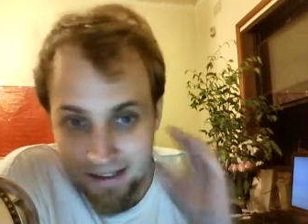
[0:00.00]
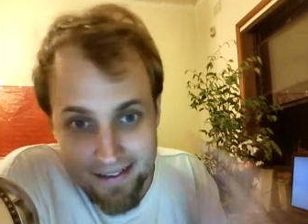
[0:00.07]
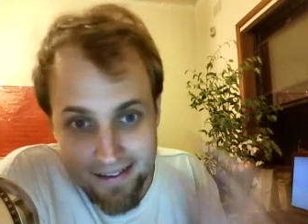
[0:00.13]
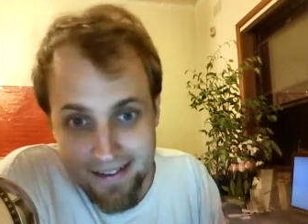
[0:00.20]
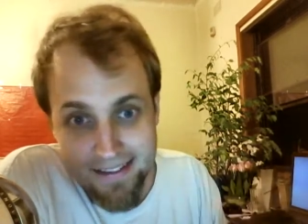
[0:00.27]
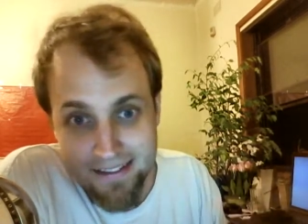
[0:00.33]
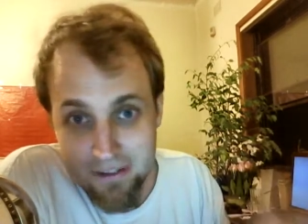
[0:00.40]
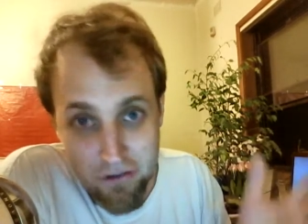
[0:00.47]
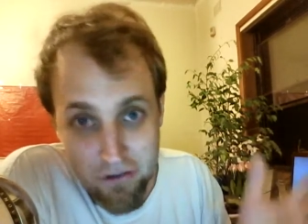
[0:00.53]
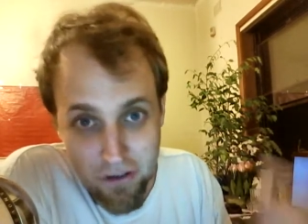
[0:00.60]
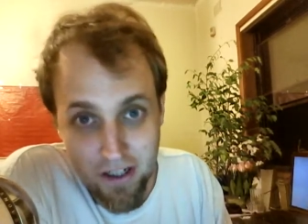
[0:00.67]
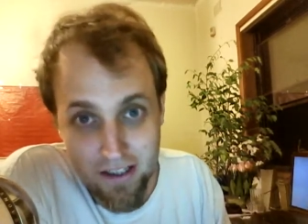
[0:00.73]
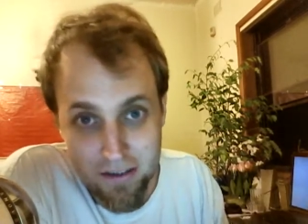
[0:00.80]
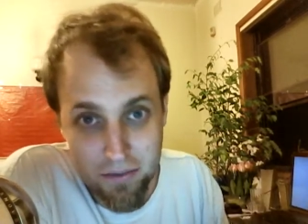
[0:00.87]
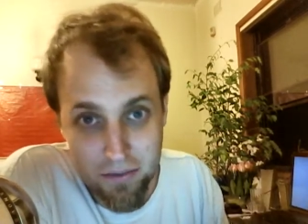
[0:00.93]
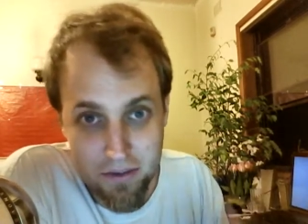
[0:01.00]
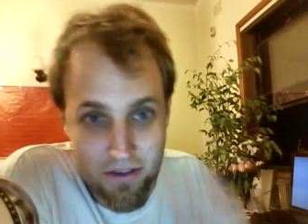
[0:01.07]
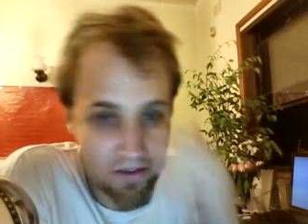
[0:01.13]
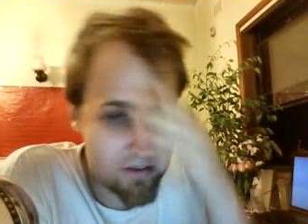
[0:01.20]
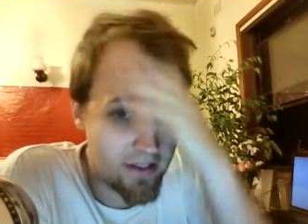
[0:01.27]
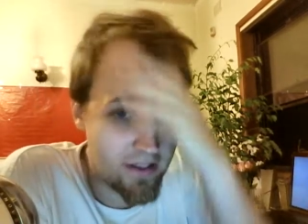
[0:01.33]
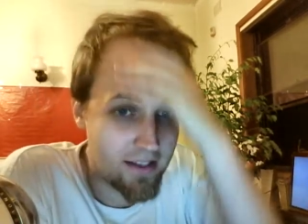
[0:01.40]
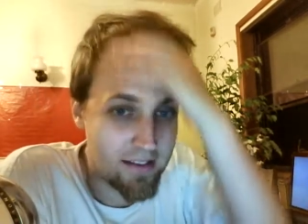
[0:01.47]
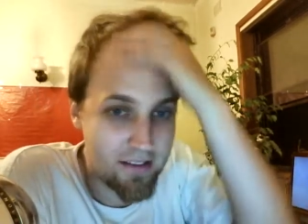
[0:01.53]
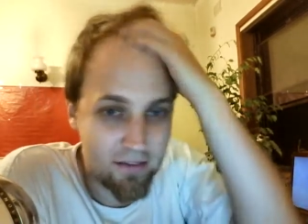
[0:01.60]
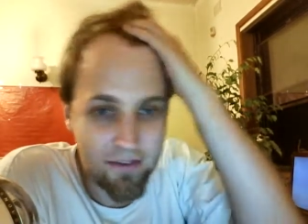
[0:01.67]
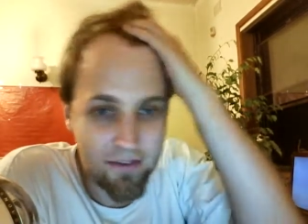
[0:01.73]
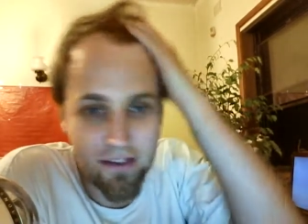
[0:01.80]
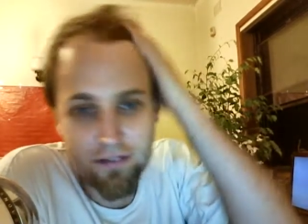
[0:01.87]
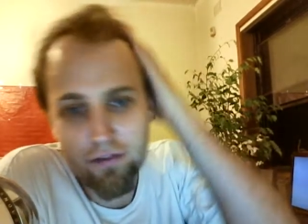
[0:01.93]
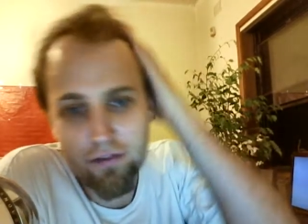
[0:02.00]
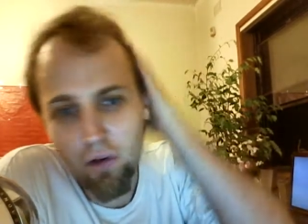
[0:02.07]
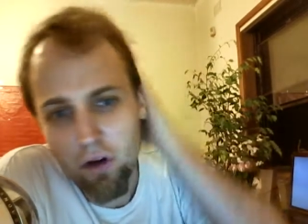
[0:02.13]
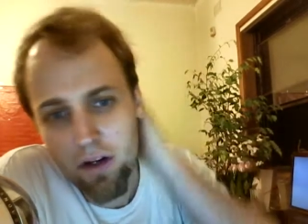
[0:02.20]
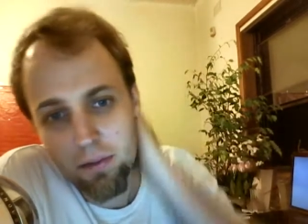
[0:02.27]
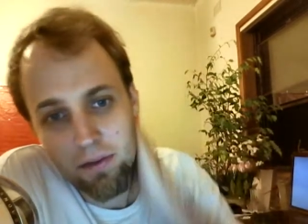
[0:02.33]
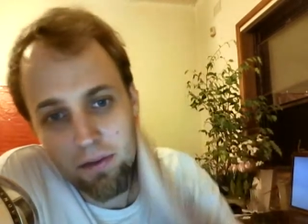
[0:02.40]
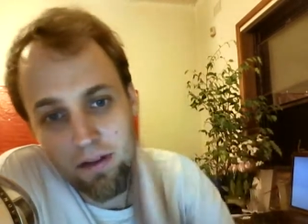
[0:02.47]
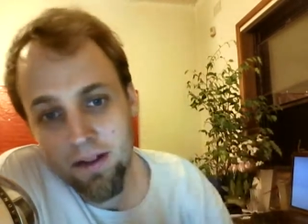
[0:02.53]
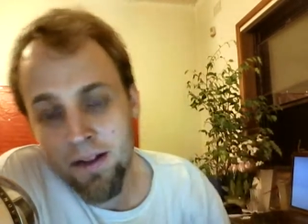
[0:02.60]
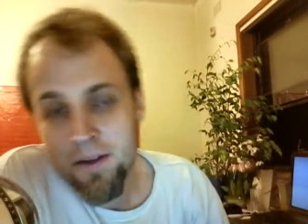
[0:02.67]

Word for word: these drugs, which are relatively affordable.